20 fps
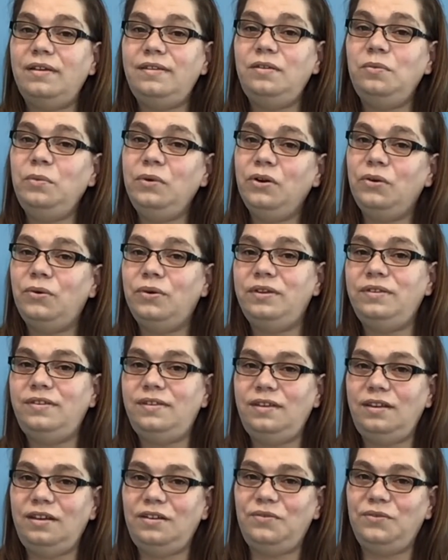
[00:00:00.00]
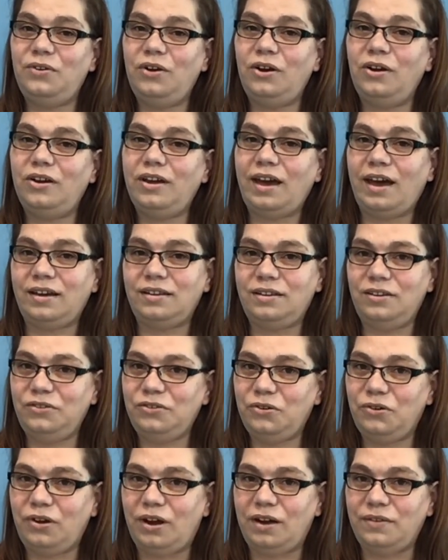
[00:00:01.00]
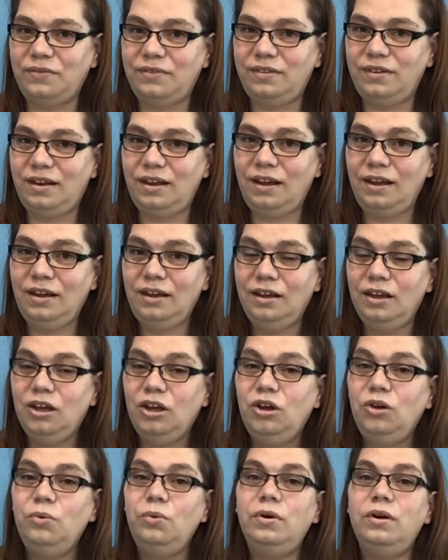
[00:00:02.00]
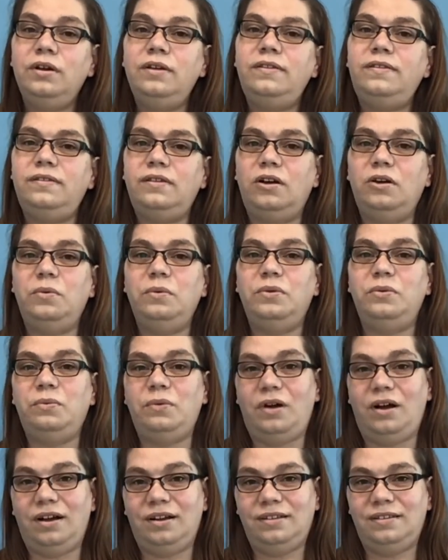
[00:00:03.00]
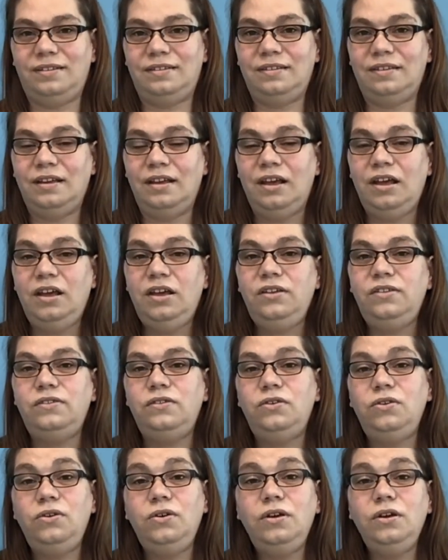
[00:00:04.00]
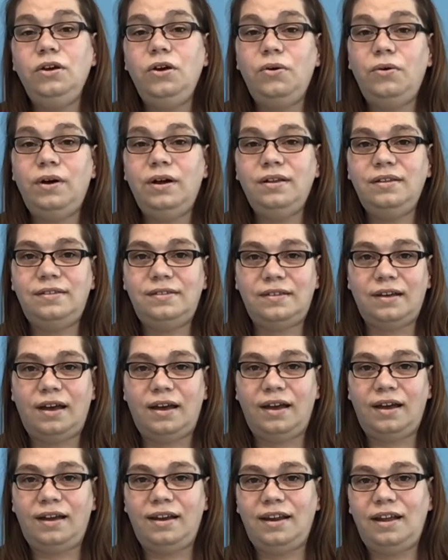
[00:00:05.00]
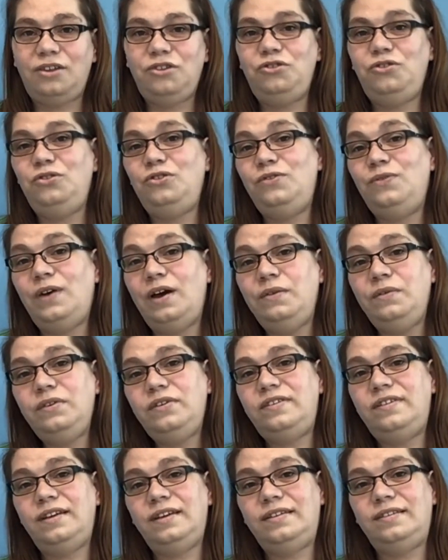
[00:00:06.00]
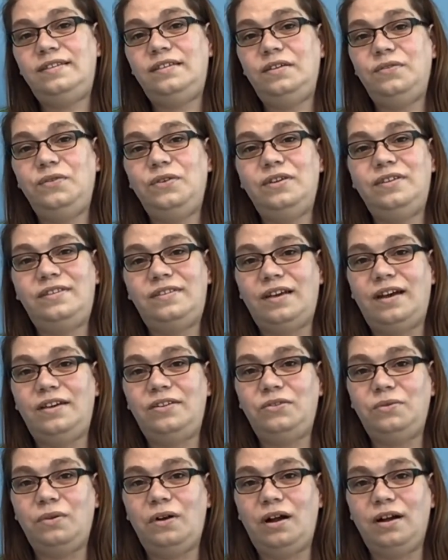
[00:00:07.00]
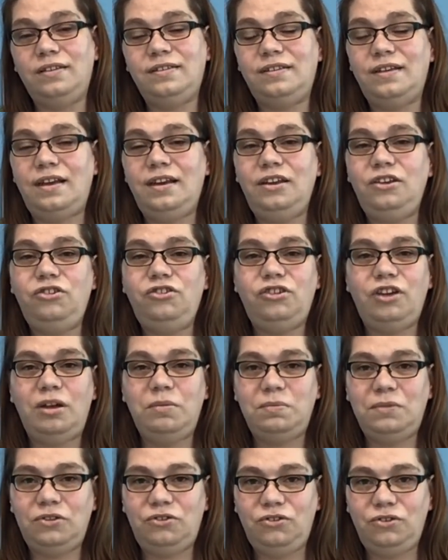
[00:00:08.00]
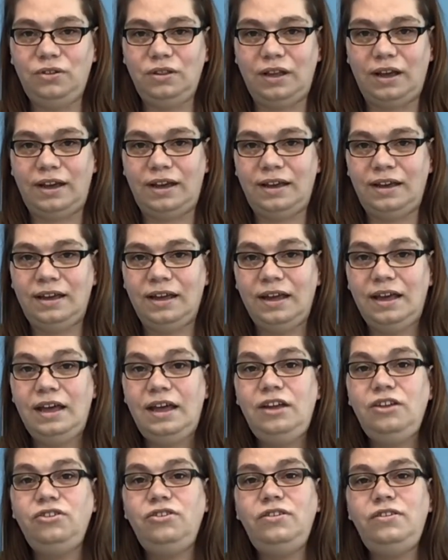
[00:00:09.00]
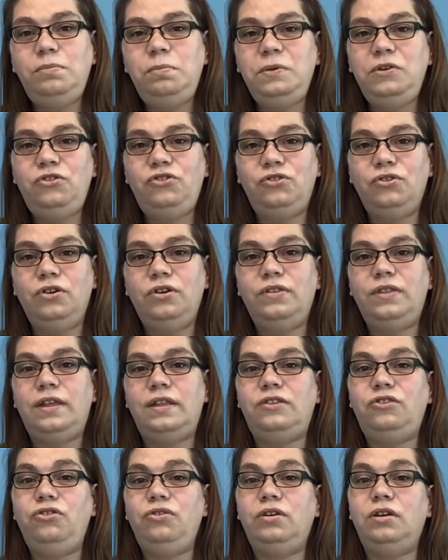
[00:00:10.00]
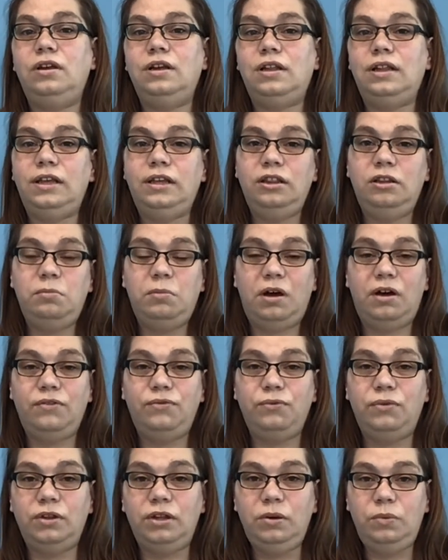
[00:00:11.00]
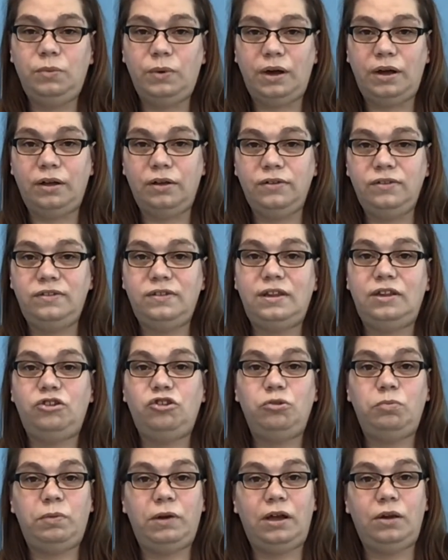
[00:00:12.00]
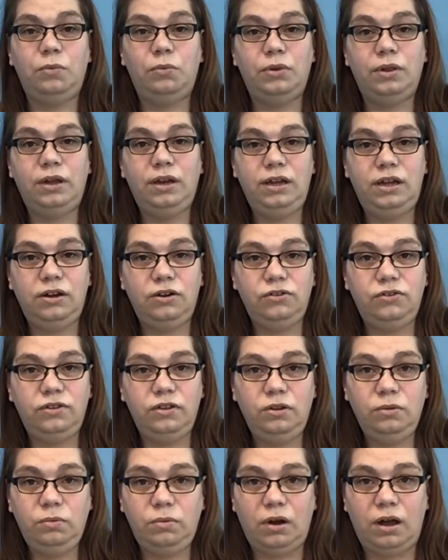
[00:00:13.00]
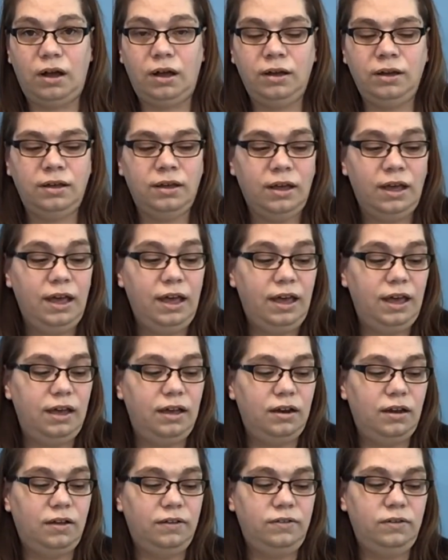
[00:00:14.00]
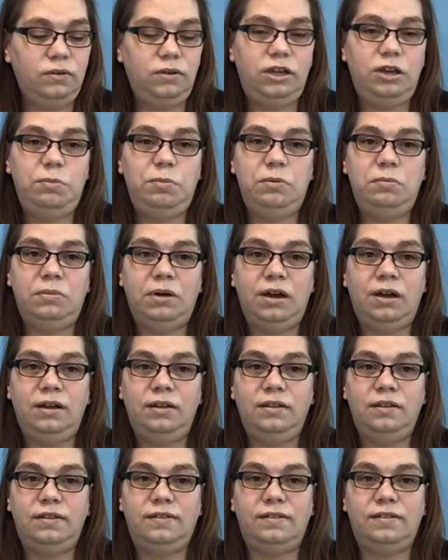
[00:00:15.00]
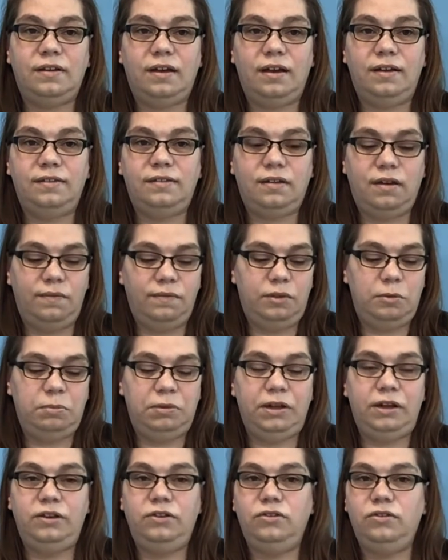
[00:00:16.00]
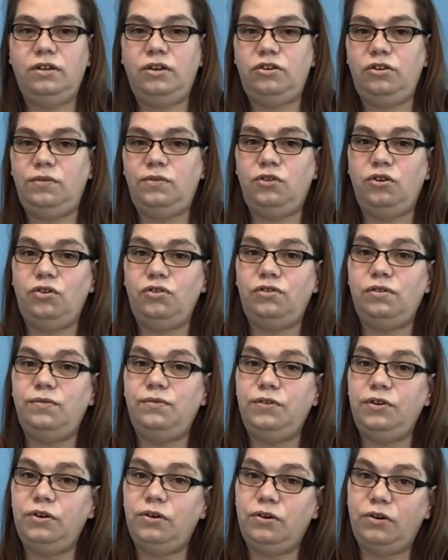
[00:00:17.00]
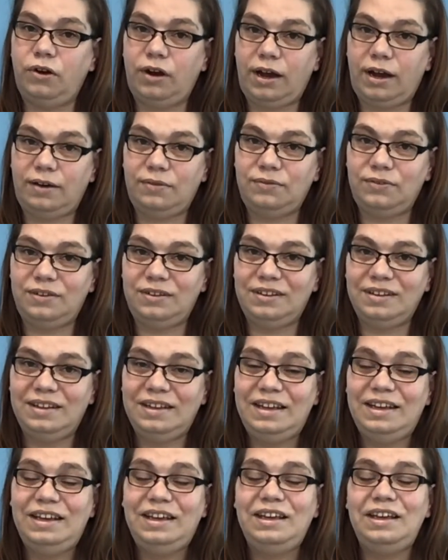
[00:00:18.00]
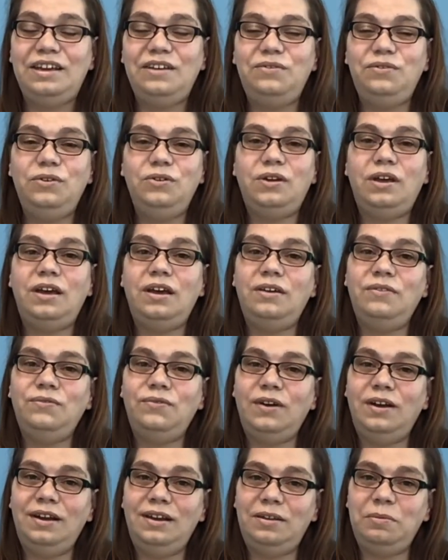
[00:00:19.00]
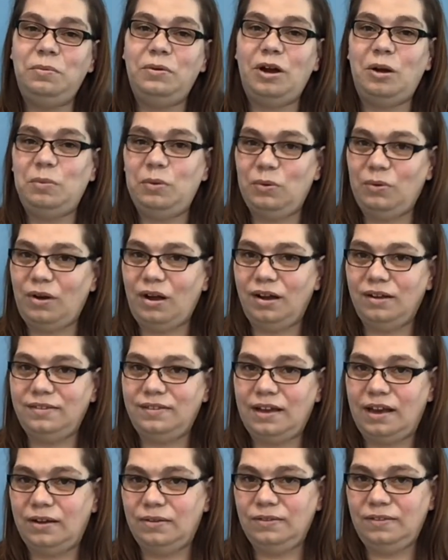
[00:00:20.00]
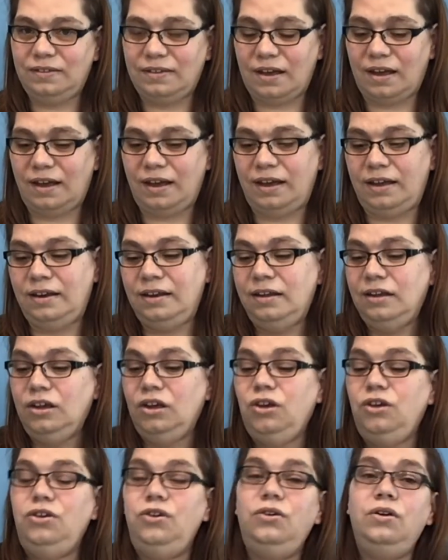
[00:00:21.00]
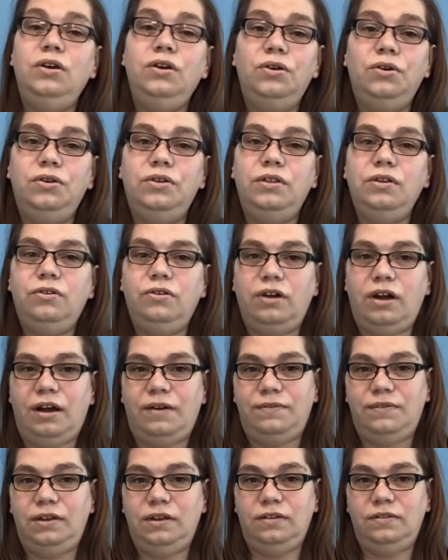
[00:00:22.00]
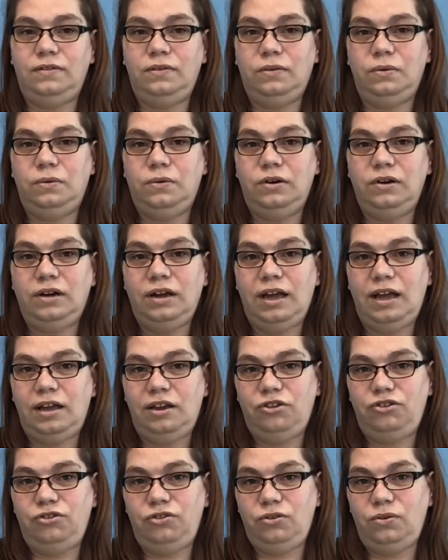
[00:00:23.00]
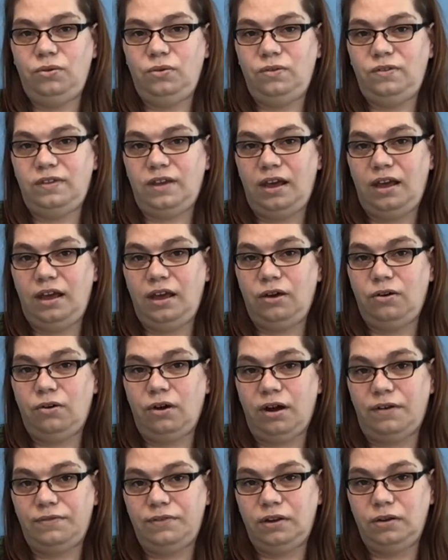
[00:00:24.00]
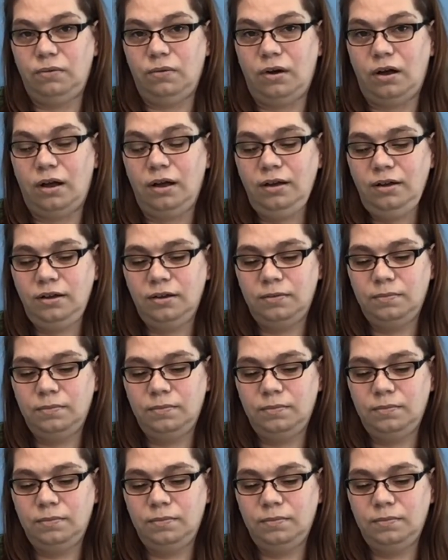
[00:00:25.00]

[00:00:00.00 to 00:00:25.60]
that we're going to need for our cactus craft today, we're going to start with rocks. So you can go outside and choose 5 or 6 different size rocks, any shape that you like. Just be sure that you can clean them off really well so that your paint will adhere to the rock, and also keep in mind the size of the planter that you've chosen for your craft. If you can't find the proper rocks outside, you can go to the crafting store and choose a crafting rock.